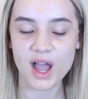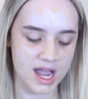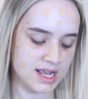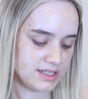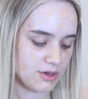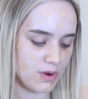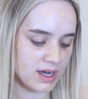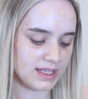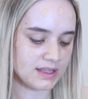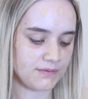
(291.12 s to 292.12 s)
I actually
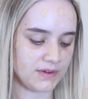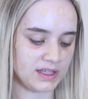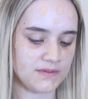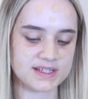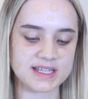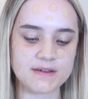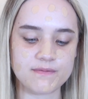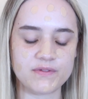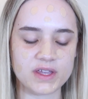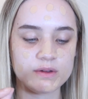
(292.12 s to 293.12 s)
quite like the feel of this. It
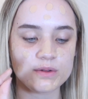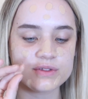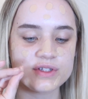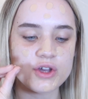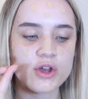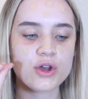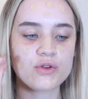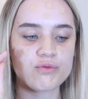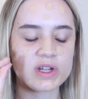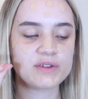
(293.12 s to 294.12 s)
feels
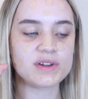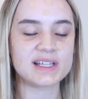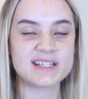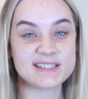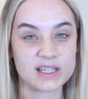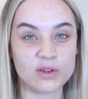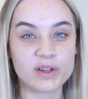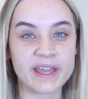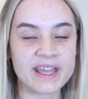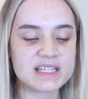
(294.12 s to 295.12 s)
really, really
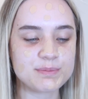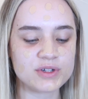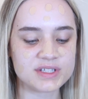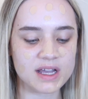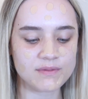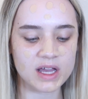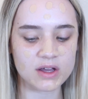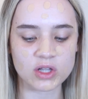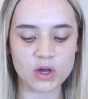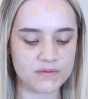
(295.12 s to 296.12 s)
silky. It's supposed to have like
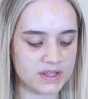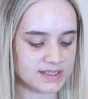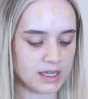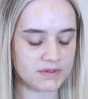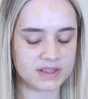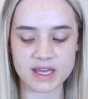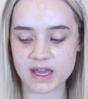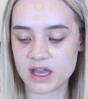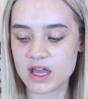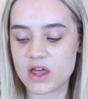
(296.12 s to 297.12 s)
a lot of things that are in
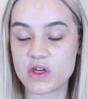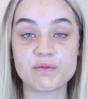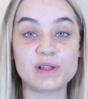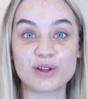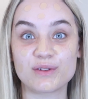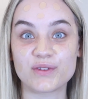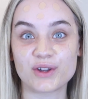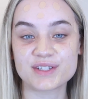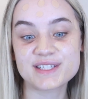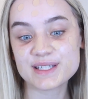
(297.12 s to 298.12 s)
there that are really good for
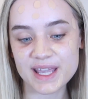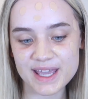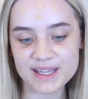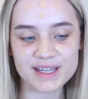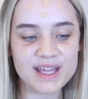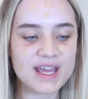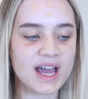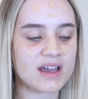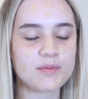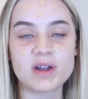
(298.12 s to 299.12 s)
your skin.
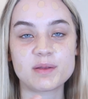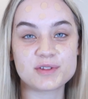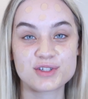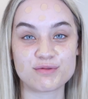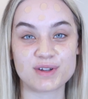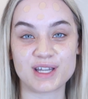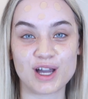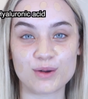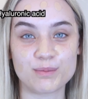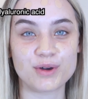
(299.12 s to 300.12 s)
I can write them on screen
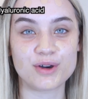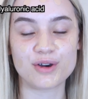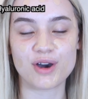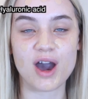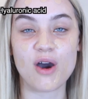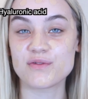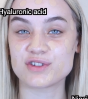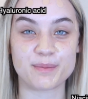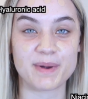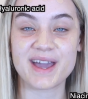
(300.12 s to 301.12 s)
now, but off the
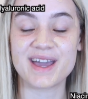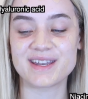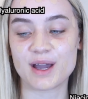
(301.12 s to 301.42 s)
top of my head.